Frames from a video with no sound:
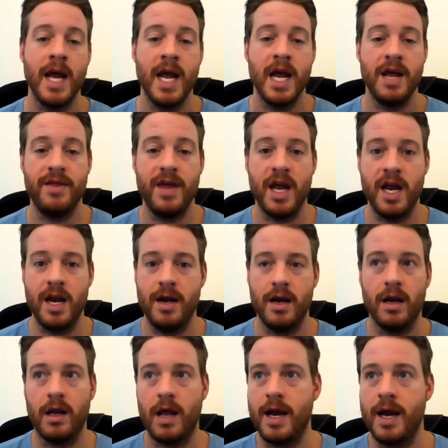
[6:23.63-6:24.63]
then
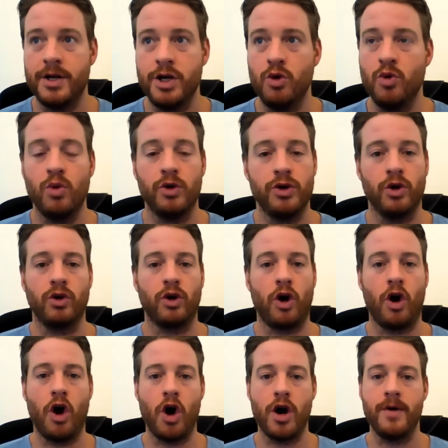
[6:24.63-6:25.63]
you'll
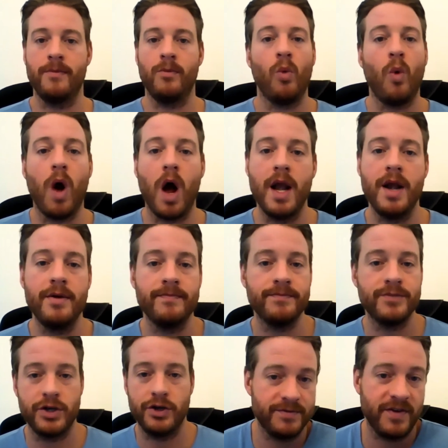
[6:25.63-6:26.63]
earn 1,
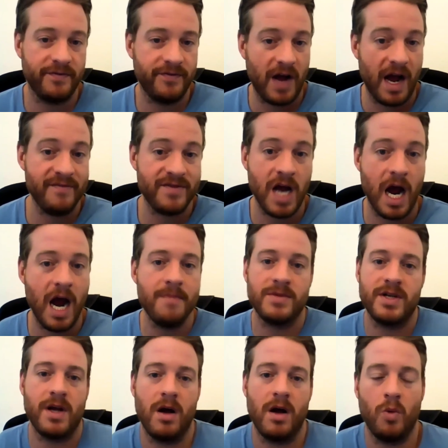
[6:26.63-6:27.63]
2, 5 times
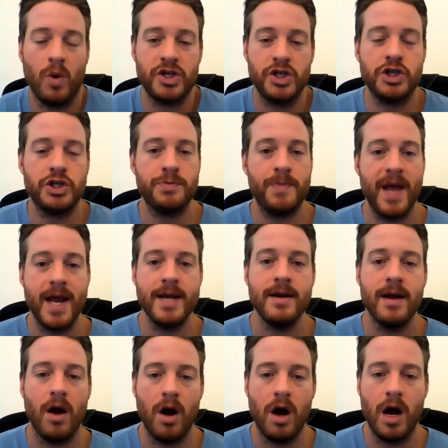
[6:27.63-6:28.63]
what you spend
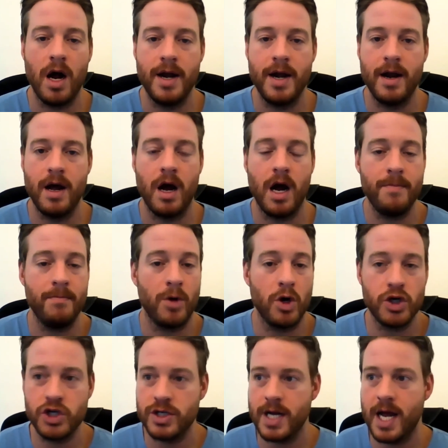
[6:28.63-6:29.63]
on
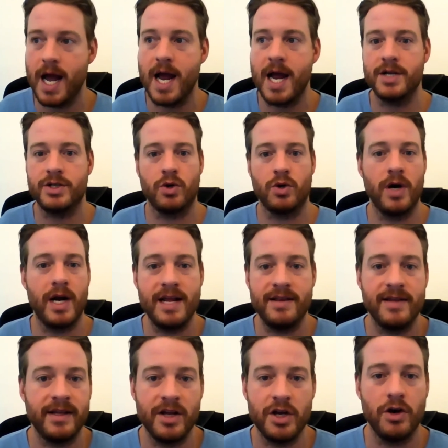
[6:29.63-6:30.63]
merchandise or
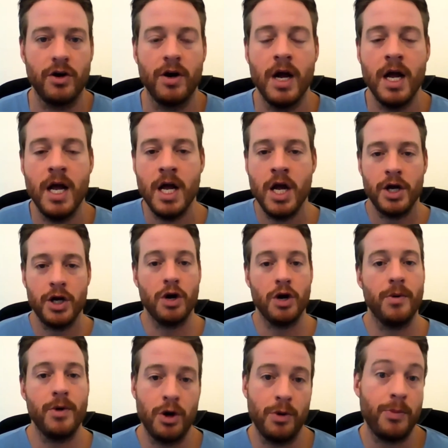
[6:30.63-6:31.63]
anything that
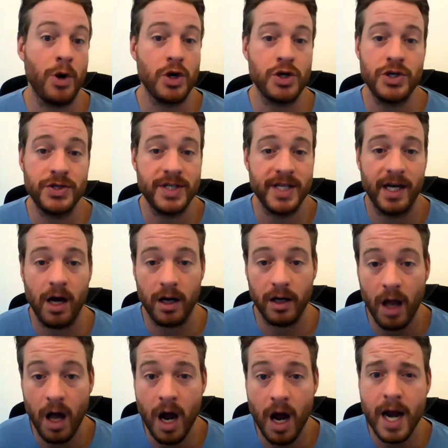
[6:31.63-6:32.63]
you're purchasing
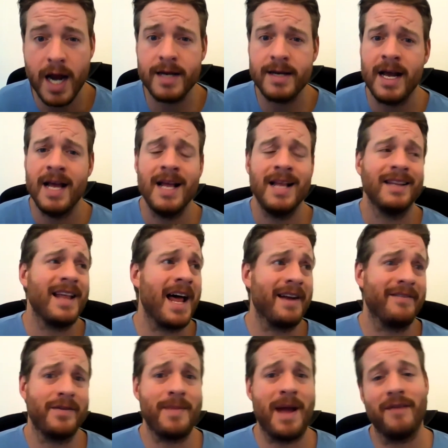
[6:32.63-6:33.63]
online. A lot of
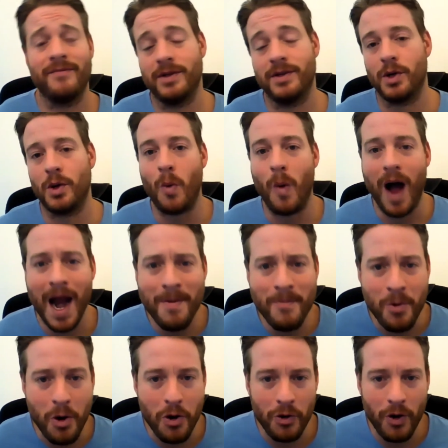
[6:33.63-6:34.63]
them have little wine
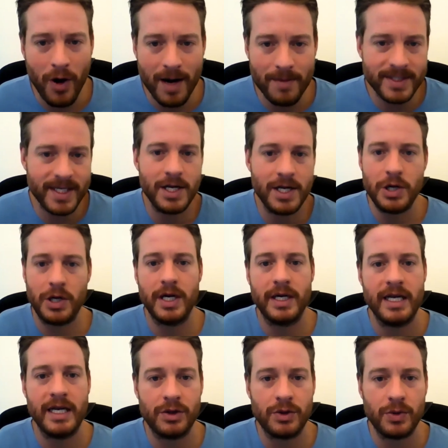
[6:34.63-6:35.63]
programs that you can
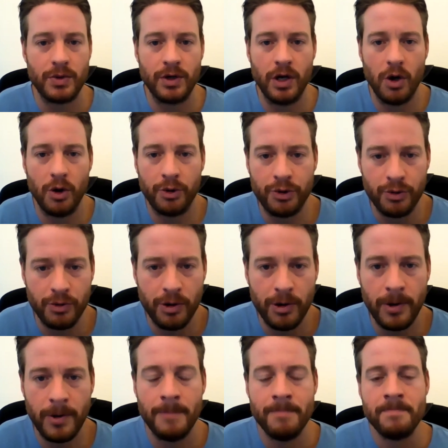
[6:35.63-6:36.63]
go
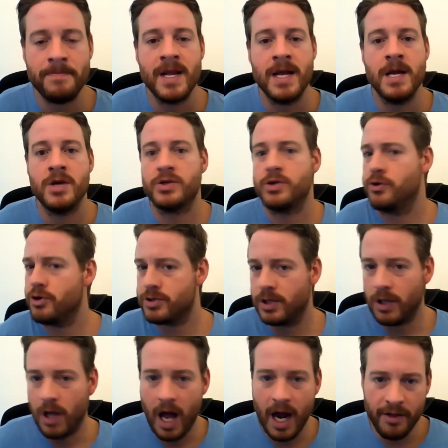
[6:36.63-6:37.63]
through. So there's a
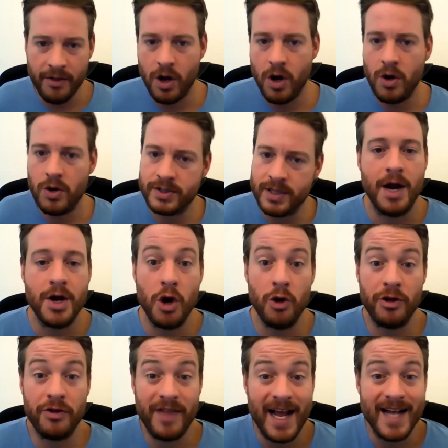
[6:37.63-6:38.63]
lot of those. I know
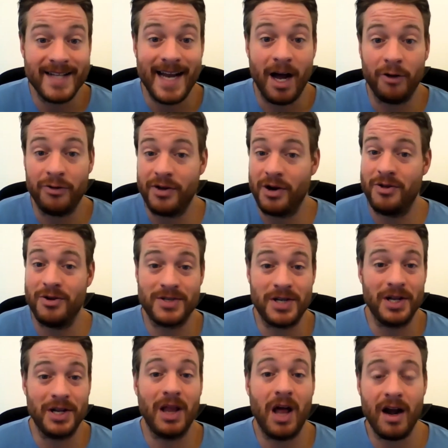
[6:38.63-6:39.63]
that that's out there. There's
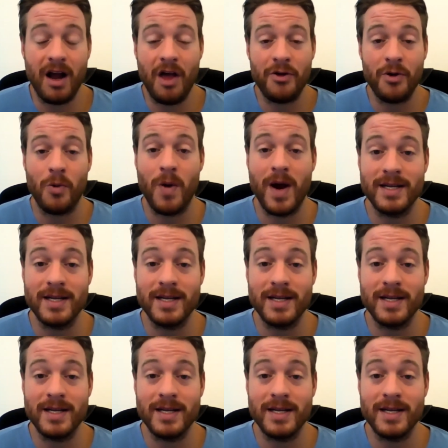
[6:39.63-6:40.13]
a lot of other ways